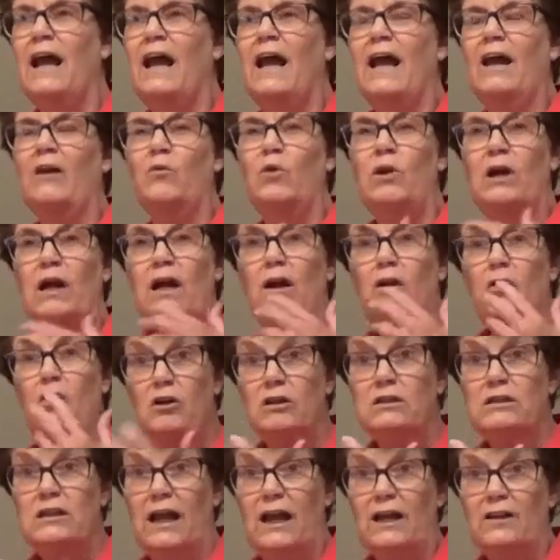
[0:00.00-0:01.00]
And when I
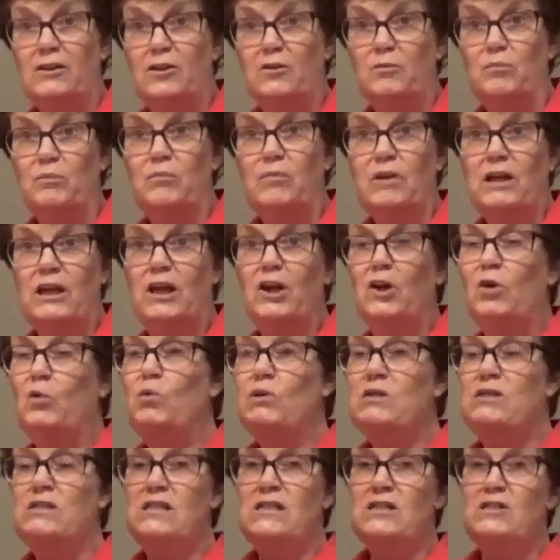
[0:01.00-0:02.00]
looked at them, here
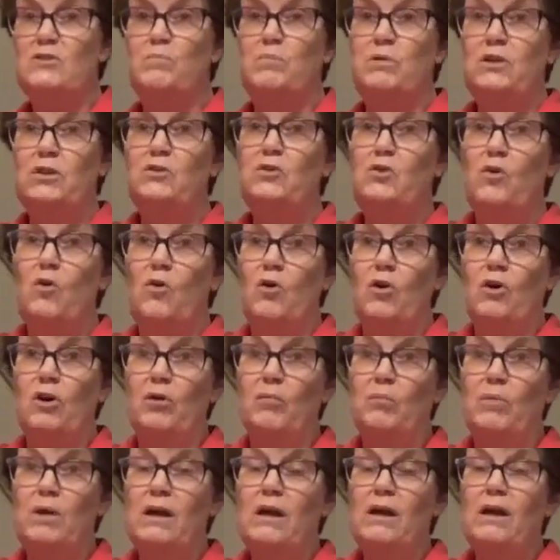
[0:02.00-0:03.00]
was this blue orb,